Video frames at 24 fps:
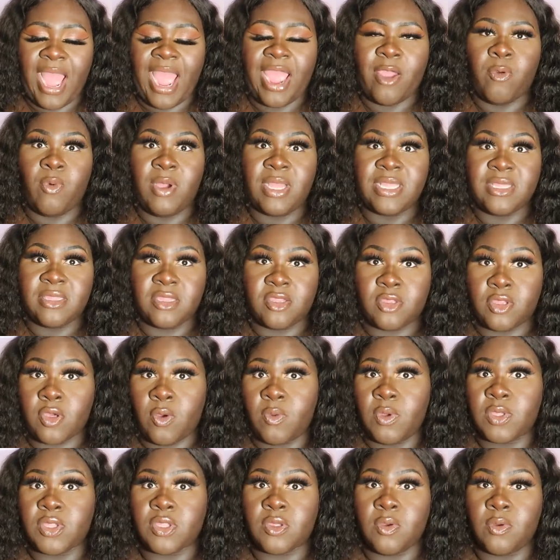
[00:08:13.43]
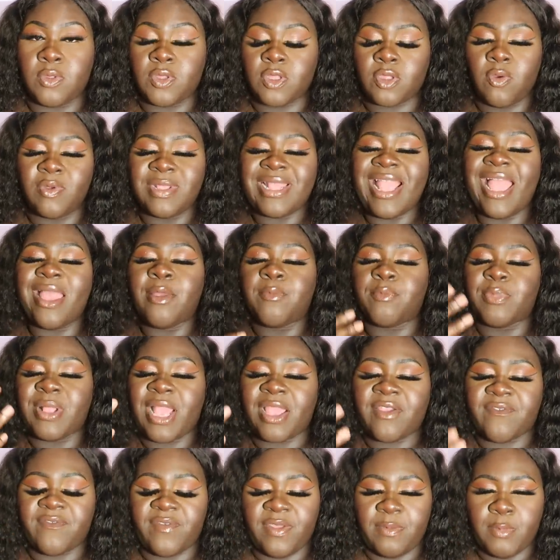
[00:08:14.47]
I want so and so and so. Let a
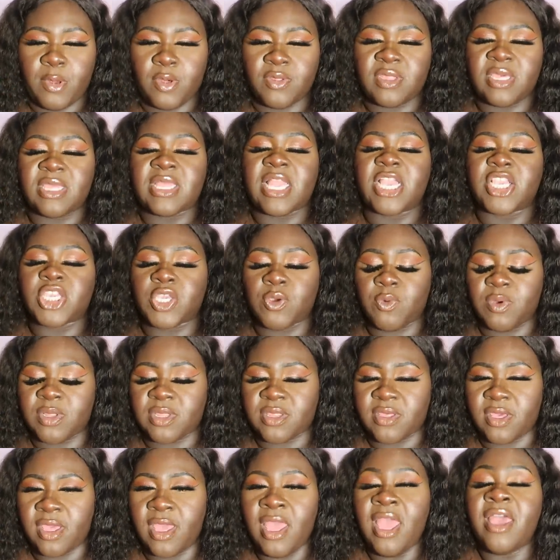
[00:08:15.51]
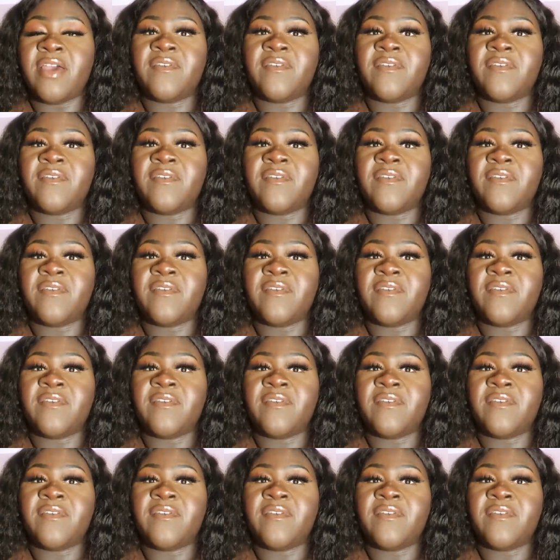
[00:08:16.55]
black female say that she wants a